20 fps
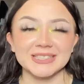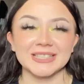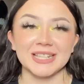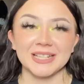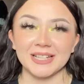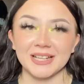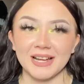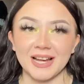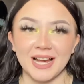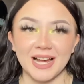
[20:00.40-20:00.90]

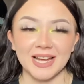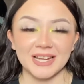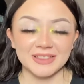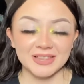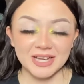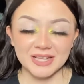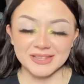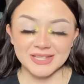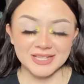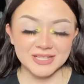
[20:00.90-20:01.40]
Like, I
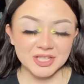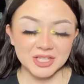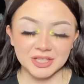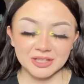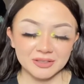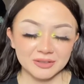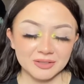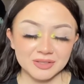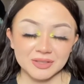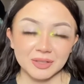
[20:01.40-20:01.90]
thought that she
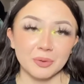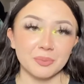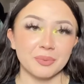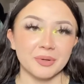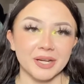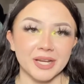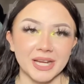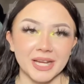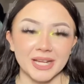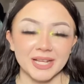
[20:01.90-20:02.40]
looked so
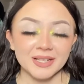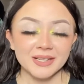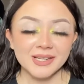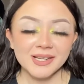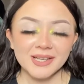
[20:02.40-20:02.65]
pretty.